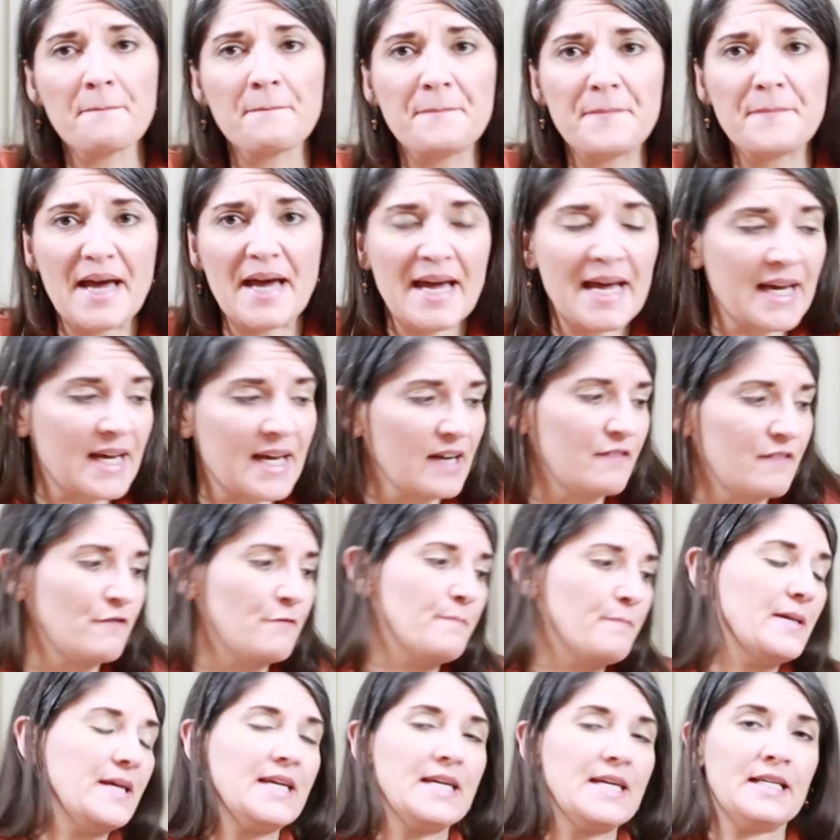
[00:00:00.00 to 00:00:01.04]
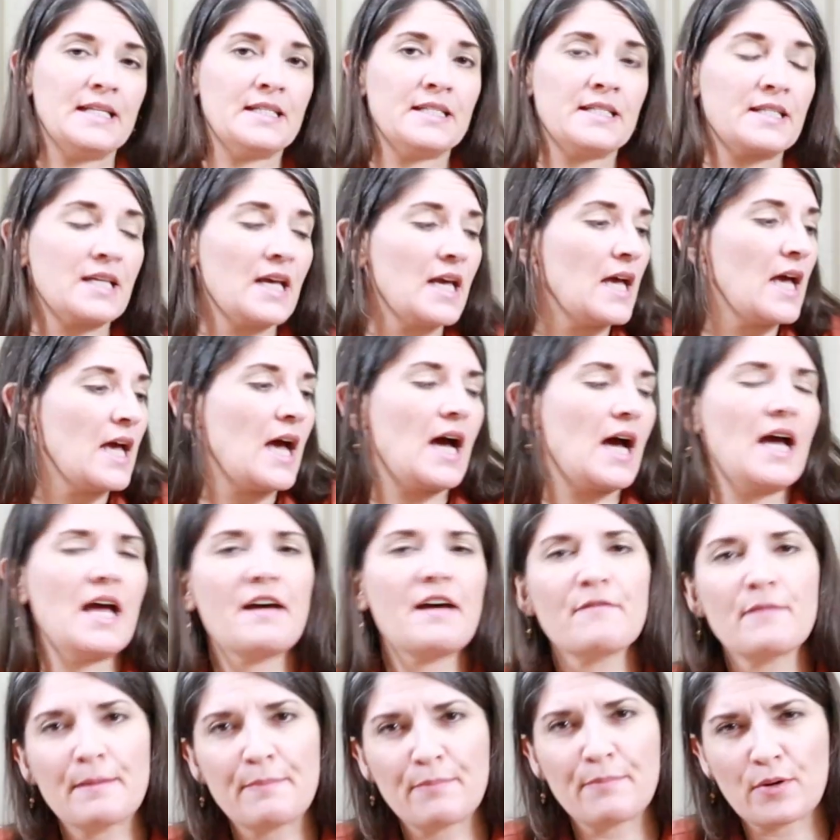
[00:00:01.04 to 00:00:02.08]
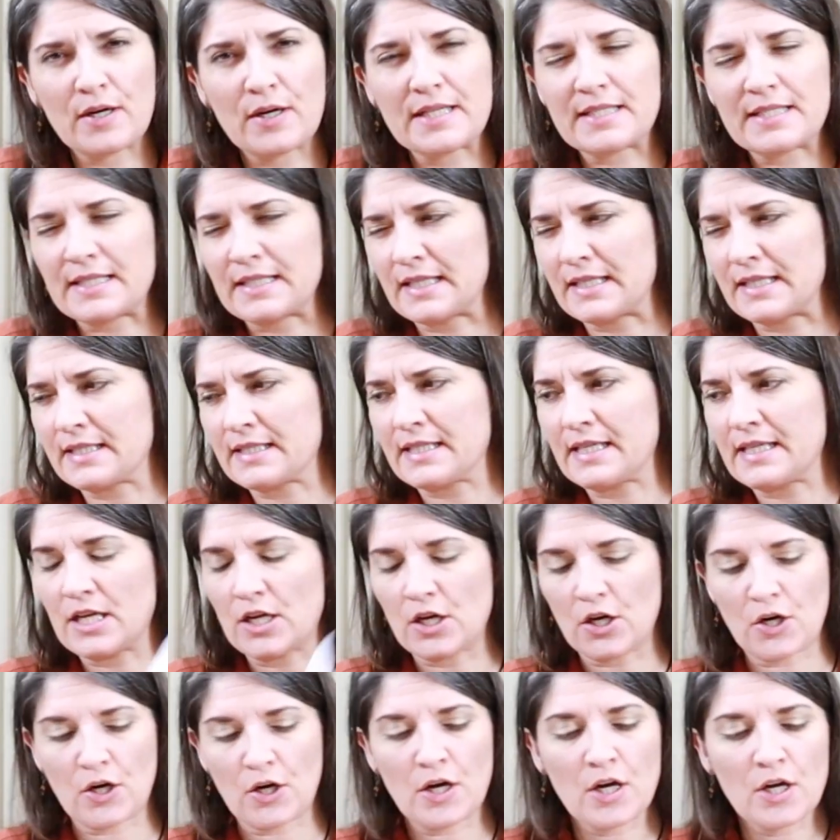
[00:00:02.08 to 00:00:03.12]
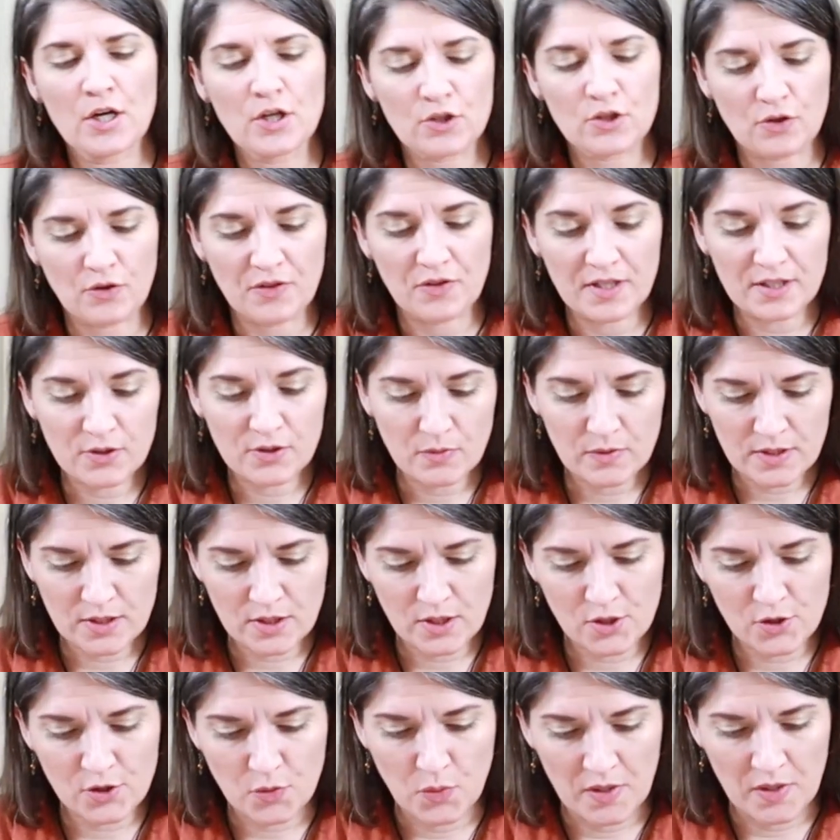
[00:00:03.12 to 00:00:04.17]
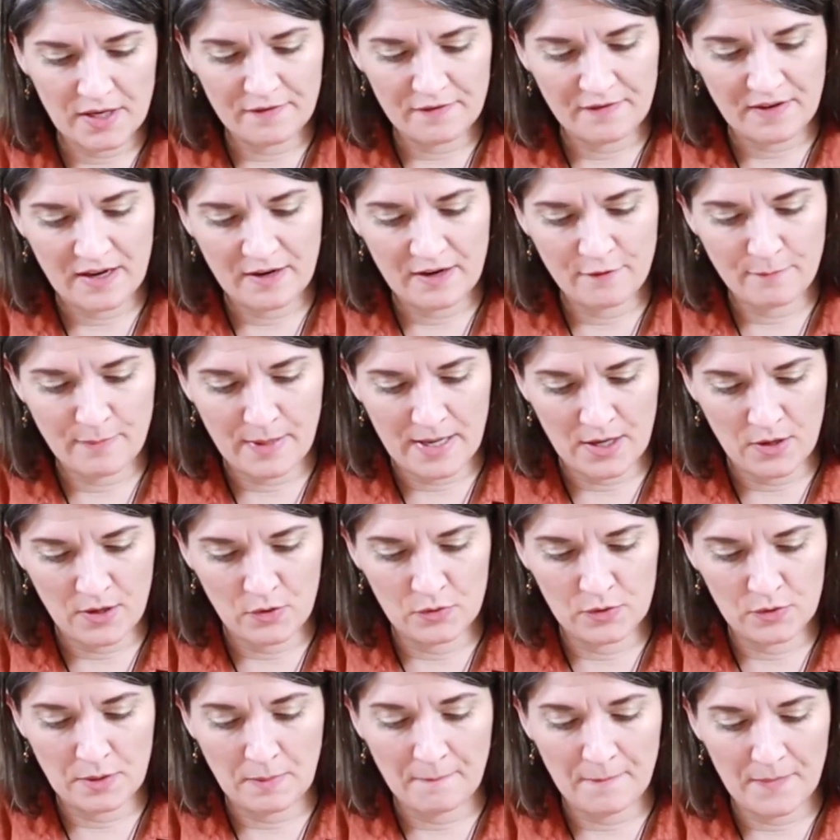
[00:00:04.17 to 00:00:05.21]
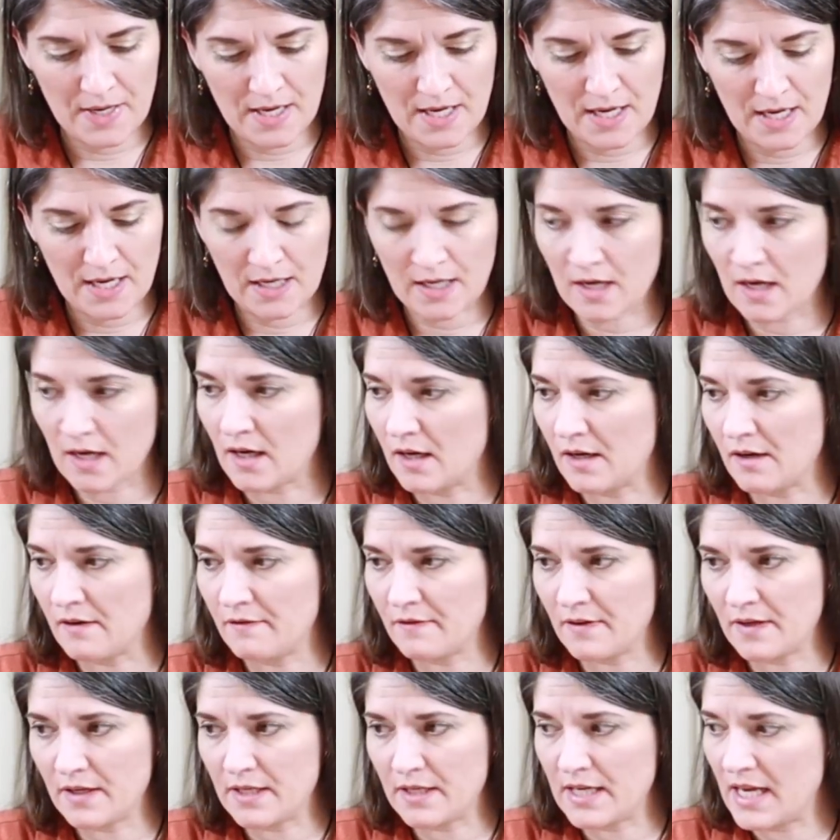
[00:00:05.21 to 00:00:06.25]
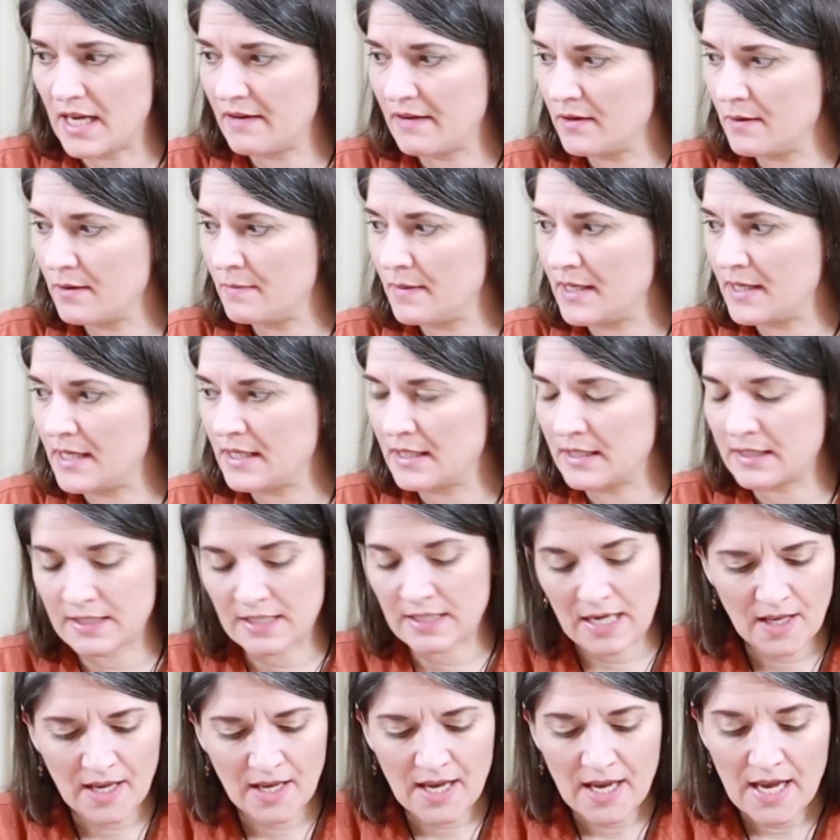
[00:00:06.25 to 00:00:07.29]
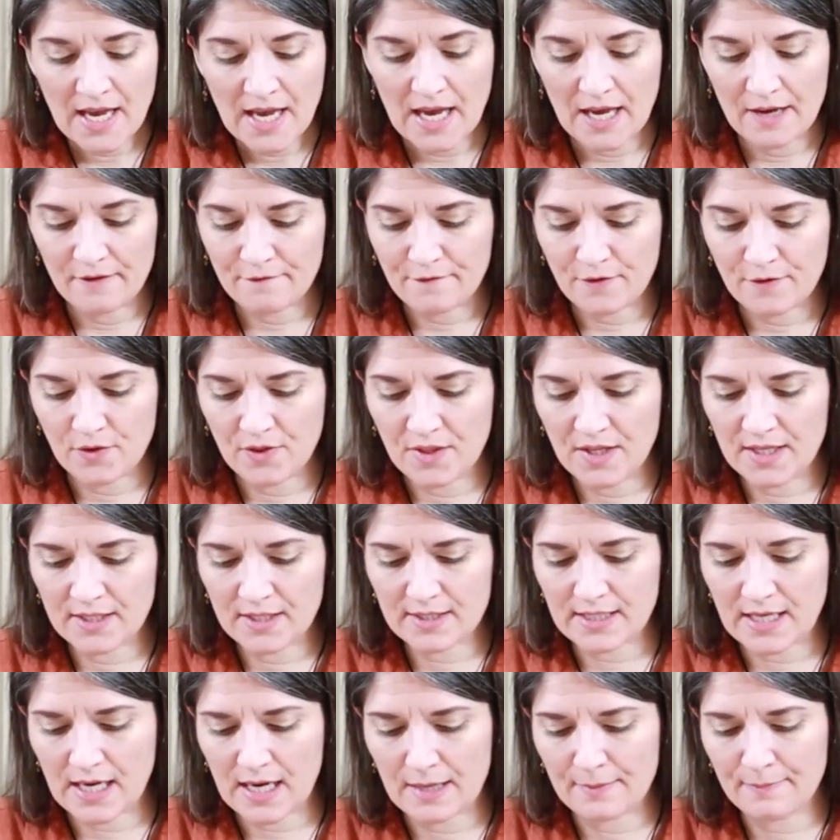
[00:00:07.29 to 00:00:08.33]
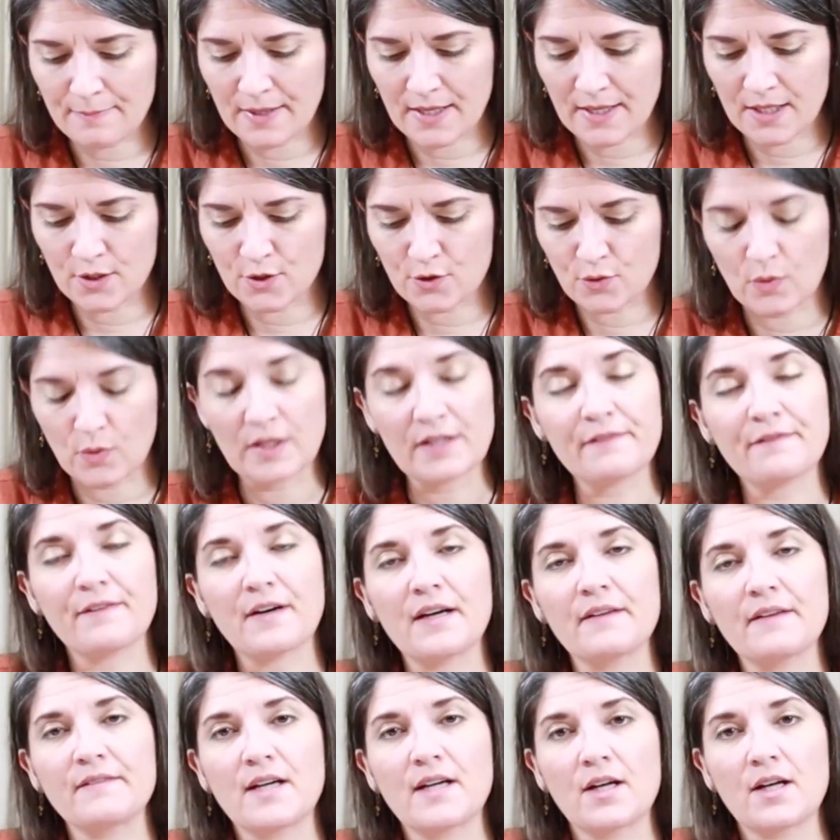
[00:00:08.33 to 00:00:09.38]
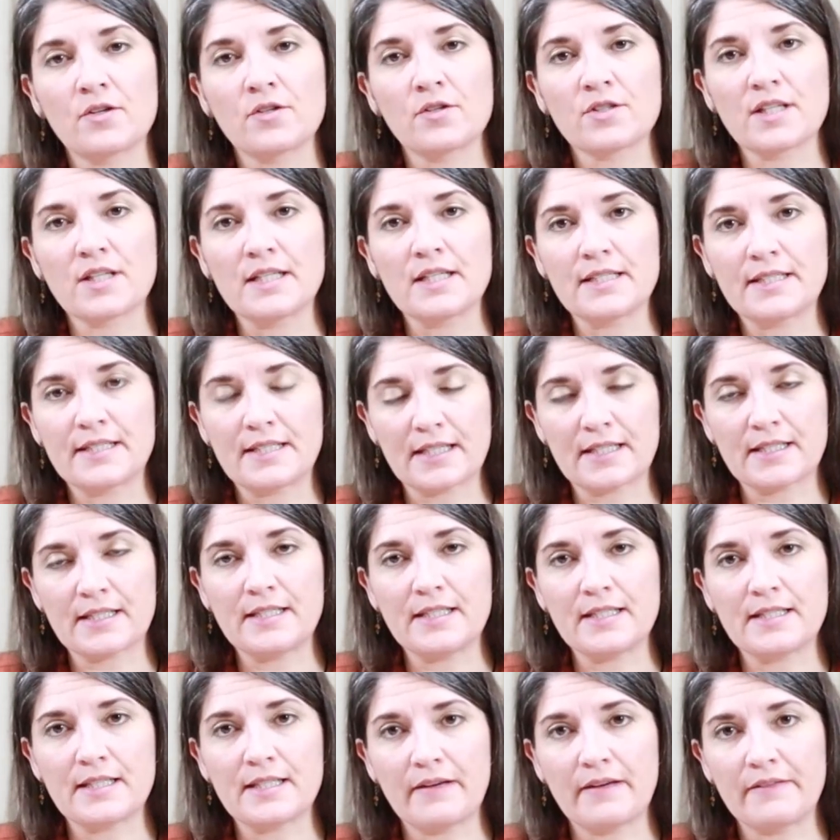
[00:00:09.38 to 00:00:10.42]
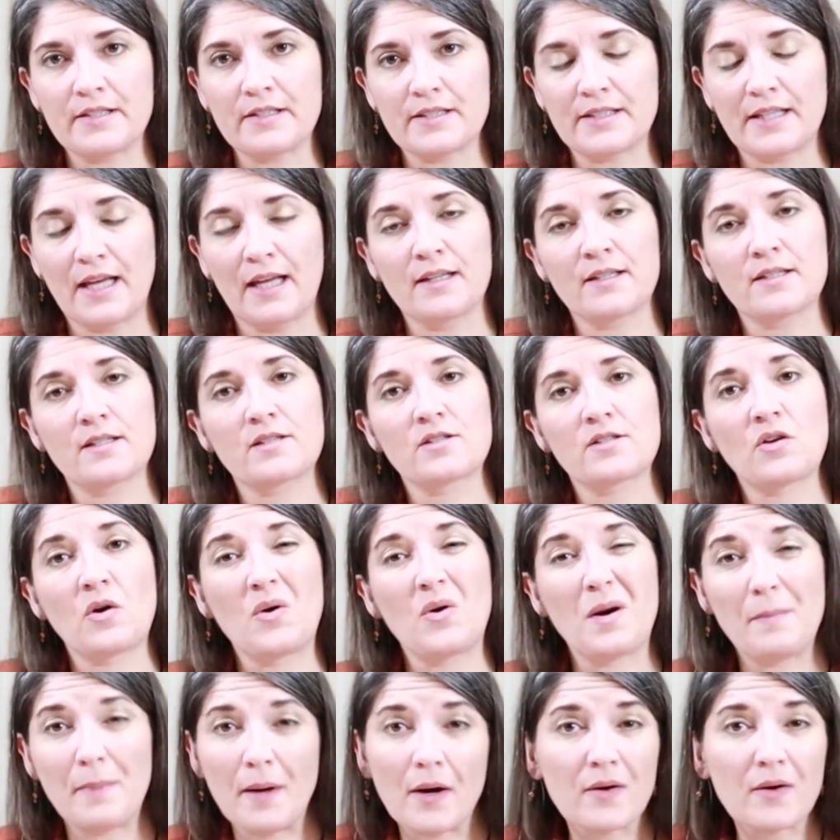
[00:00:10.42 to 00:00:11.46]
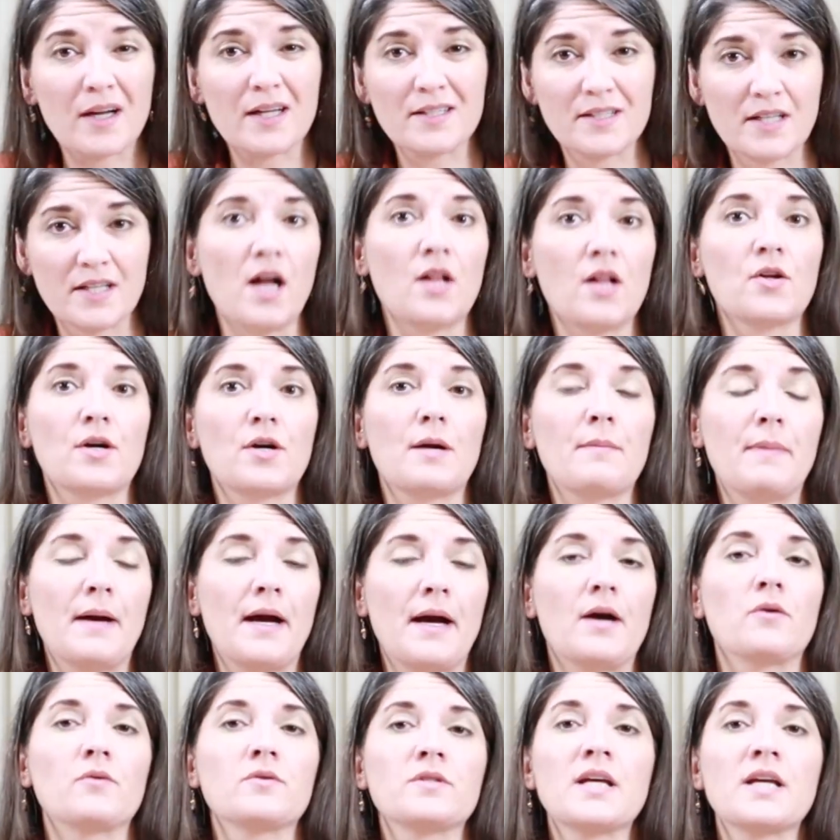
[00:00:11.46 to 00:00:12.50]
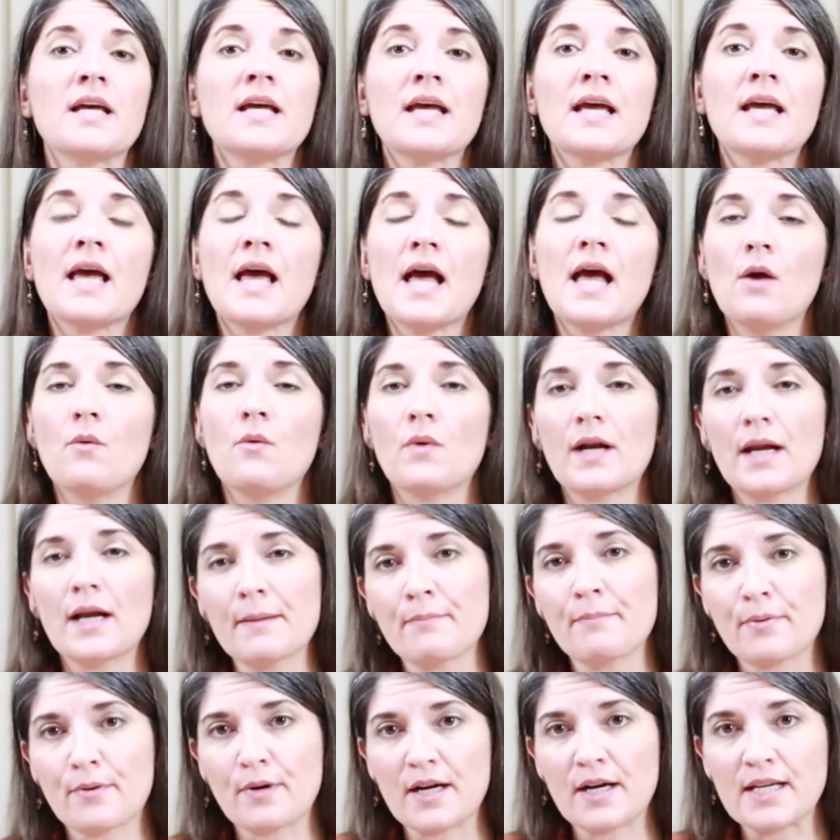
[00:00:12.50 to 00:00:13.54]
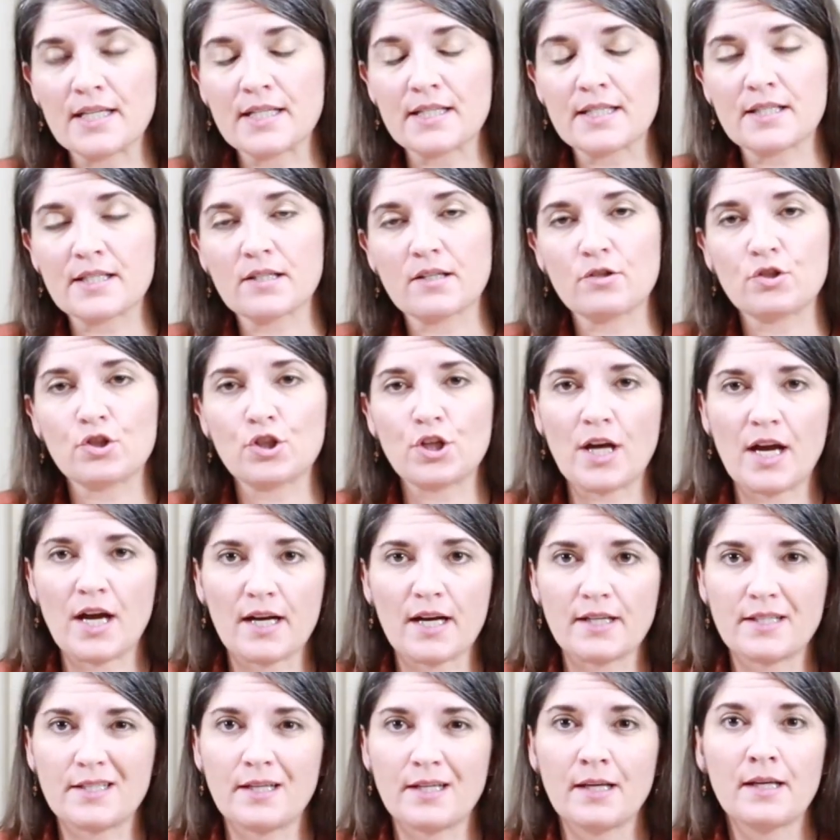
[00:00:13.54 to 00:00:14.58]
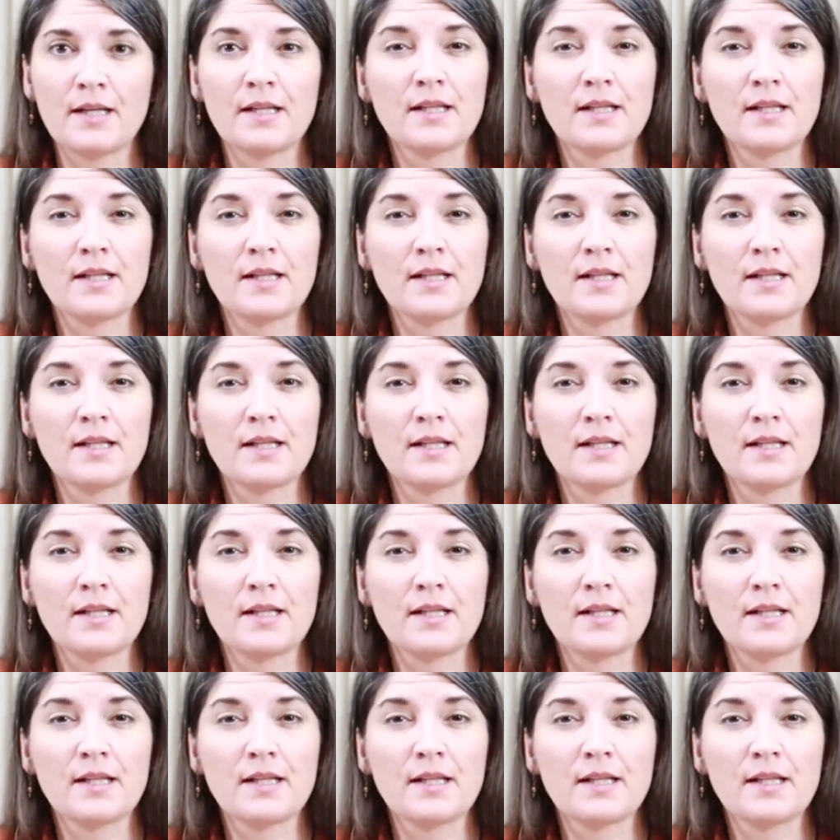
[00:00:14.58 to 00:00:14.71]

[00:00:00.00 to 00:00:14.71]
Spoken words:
bag of beans, I have my price list here. So this was a 25-pound bag of navy beans, and for this I paid $25.67, so about $1 a pound. And when I price checked